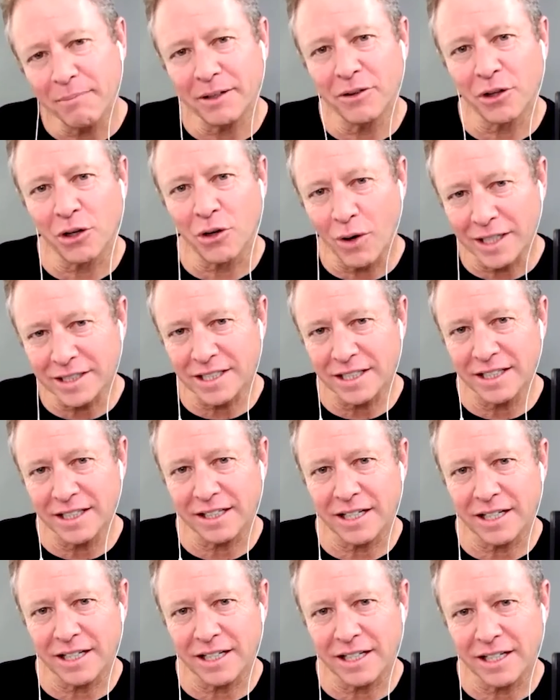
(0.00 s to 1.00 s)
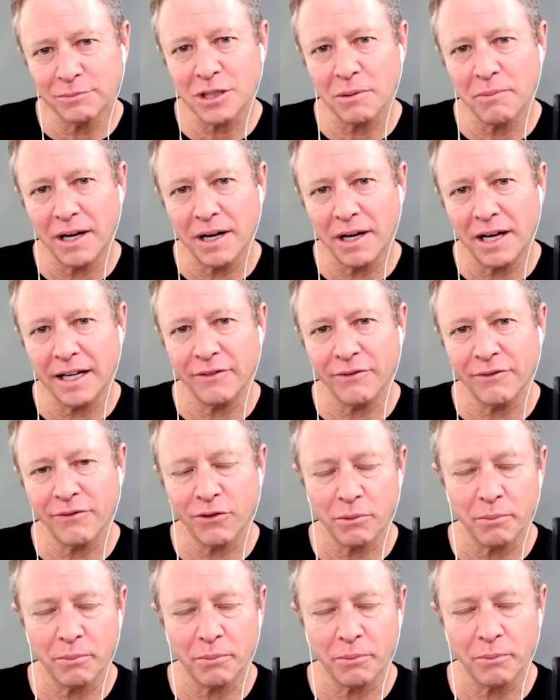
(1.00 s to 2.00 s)
but the question that comes to
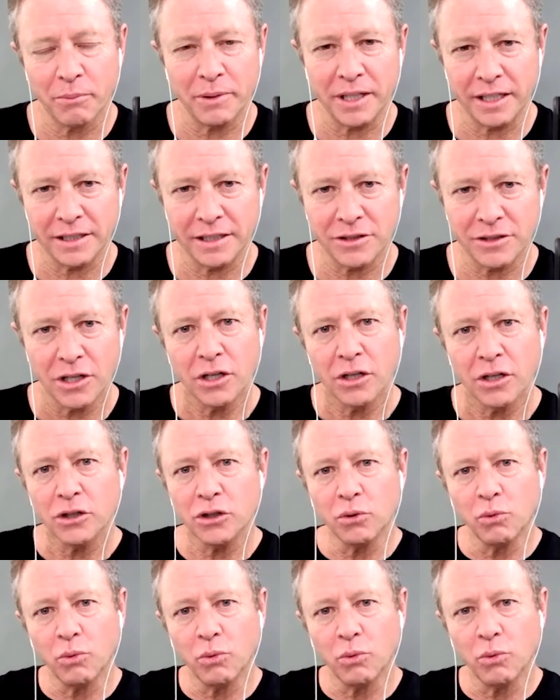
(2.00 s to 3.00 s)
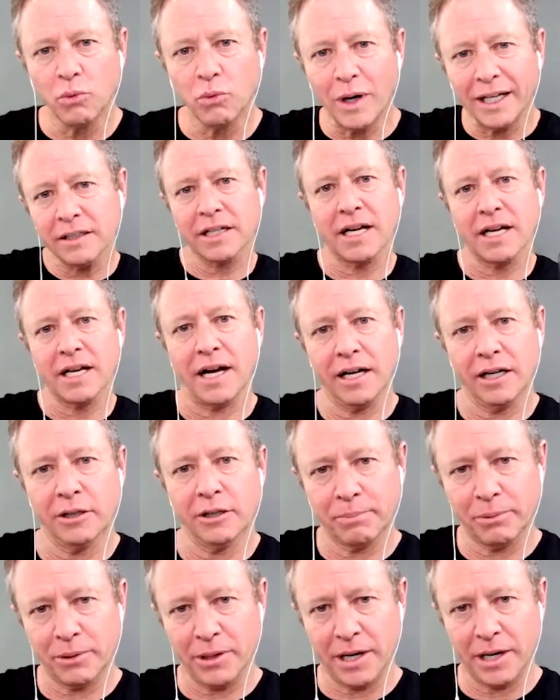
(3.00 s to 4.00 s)
mind for me is you went into
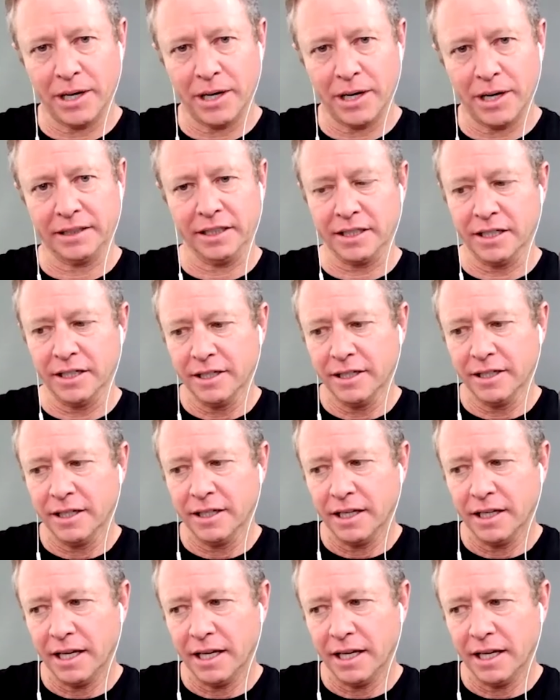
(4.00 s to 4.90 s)
chiropractic,